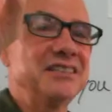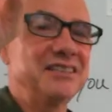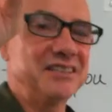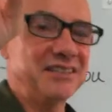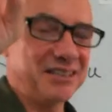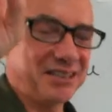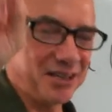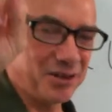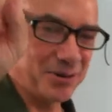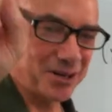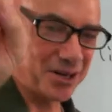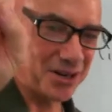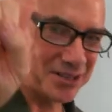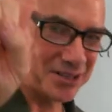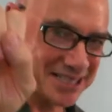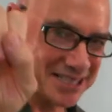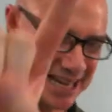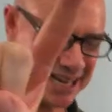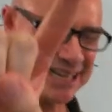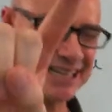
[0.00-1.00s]
here we go.
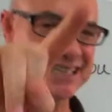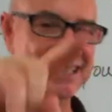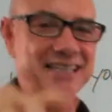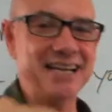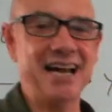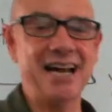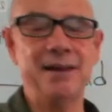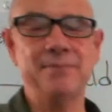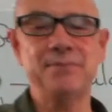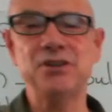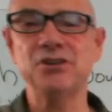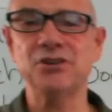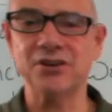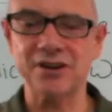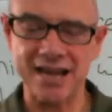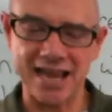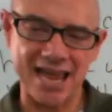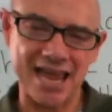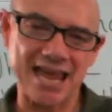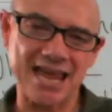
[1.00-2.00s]
Second time,
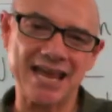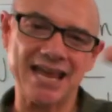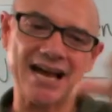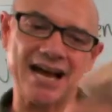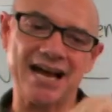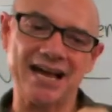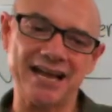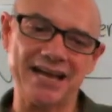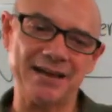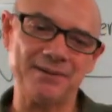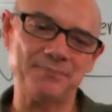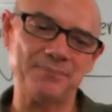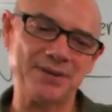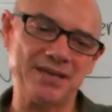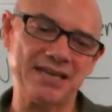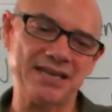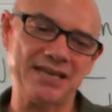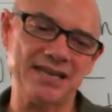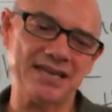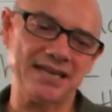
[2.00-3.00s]
you're A, I am
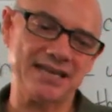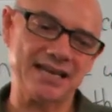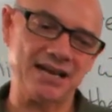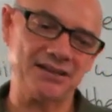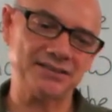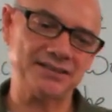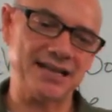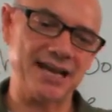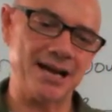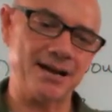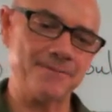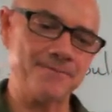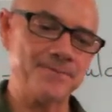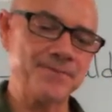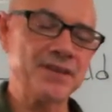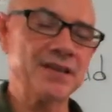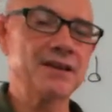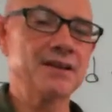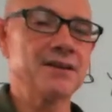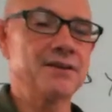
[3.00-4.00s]
B. Countdown,
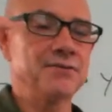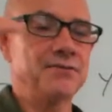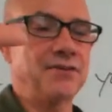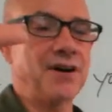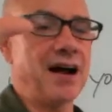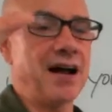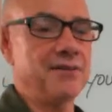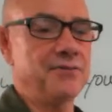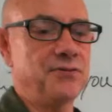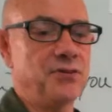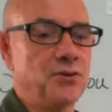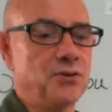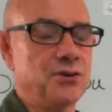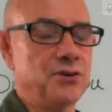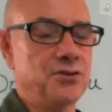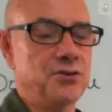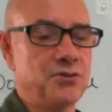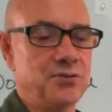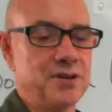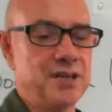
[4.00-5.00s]
five,
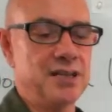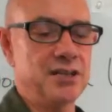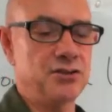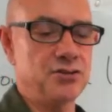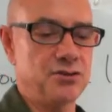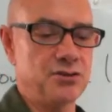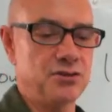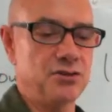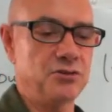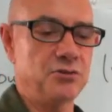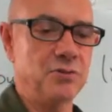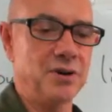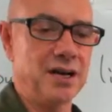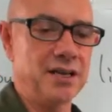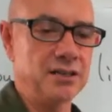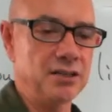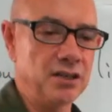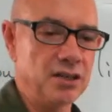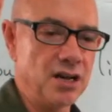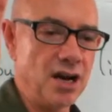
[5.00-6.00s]
four, three, two,
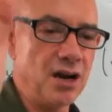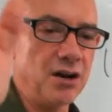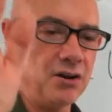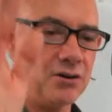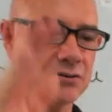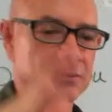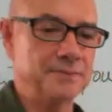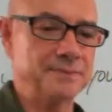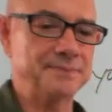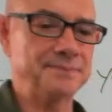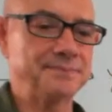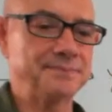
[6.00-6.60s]
one, go.